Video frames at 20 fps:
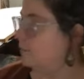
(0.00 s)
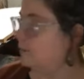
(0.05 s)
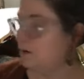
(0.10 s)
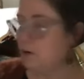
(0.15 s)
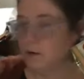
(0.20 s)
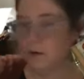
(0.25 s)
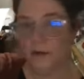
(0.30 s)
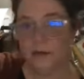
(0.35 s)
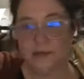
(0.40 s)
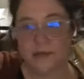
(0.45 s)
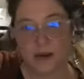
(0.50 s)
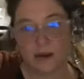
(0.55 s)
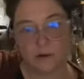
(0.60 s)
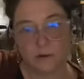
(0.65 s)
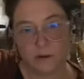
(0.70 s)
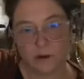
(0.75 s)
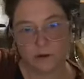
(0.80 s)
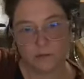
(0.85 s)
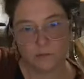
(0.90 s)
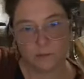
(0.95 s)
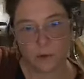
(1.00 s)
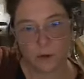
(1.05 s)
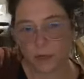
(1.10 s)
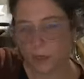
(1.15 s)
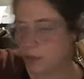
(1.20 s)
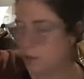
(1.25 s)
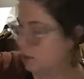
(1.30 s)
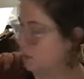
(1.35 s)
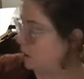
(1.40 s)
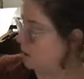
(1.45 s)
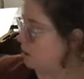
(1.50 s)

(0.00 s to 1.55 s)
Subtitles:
purely decorative one.